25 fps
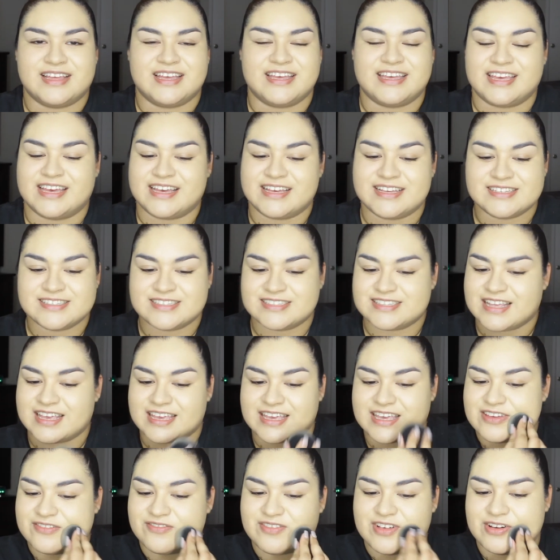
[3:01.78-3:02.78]
I guess.
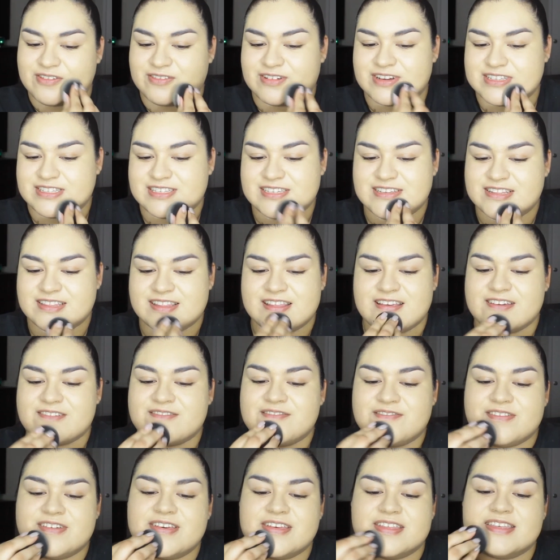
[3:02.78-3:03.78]
Like if I wasn't like
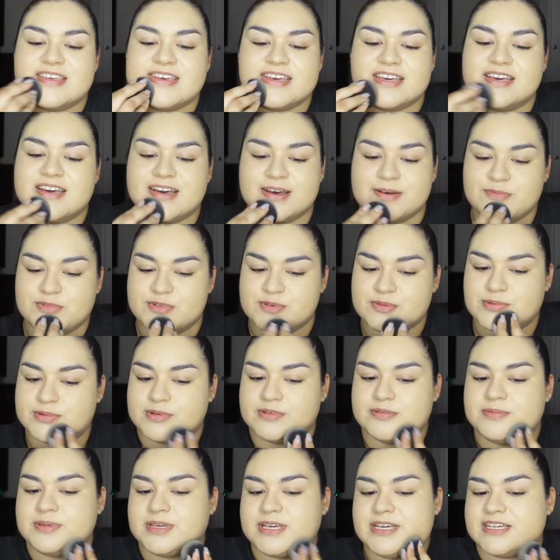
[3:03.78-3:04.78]
feeling
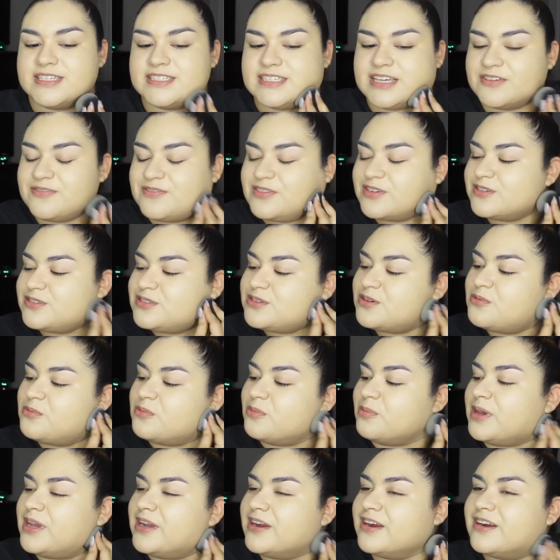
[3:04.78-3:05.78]
comfortable, because I feel so
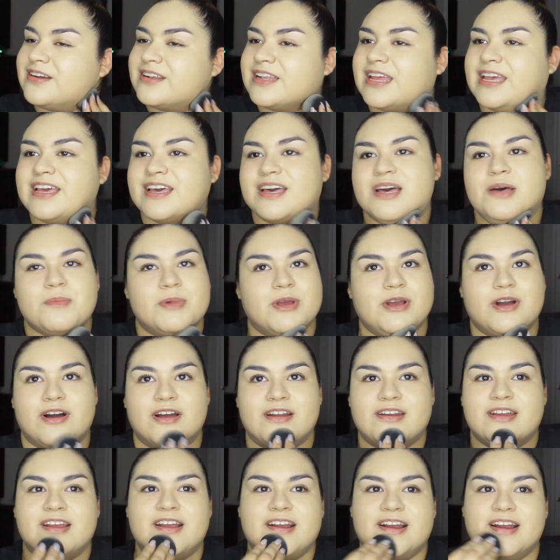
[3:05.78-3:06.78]
weird like coming
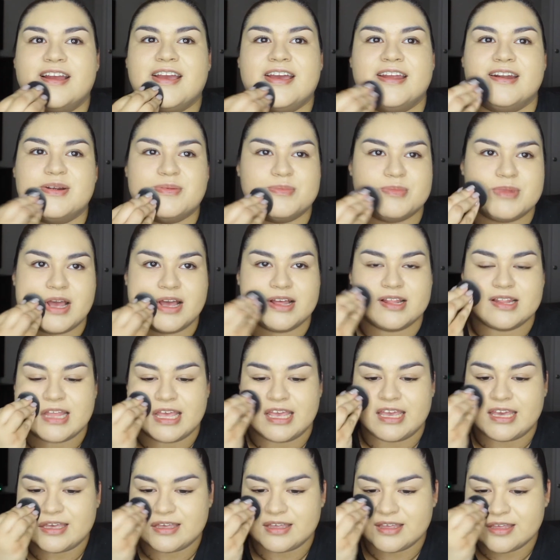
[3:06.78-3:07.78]
on here and I'm not
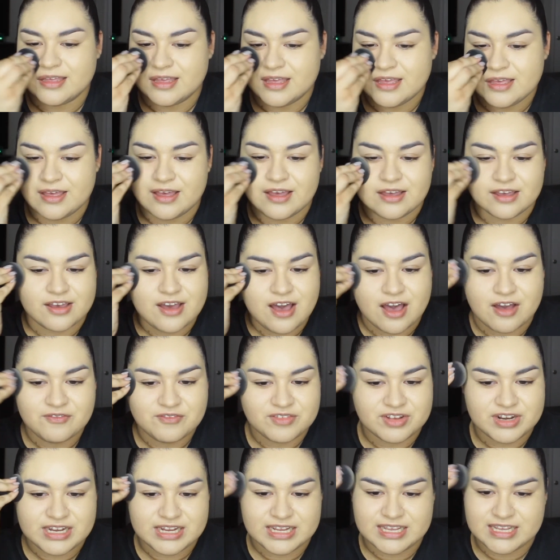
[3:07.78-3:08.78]
like
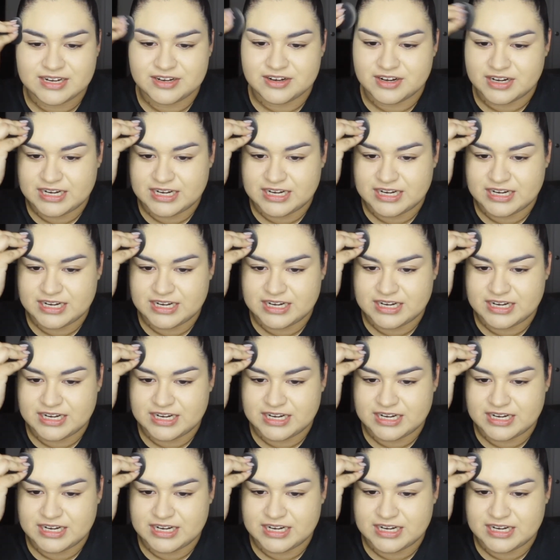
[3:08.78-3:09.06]
confident or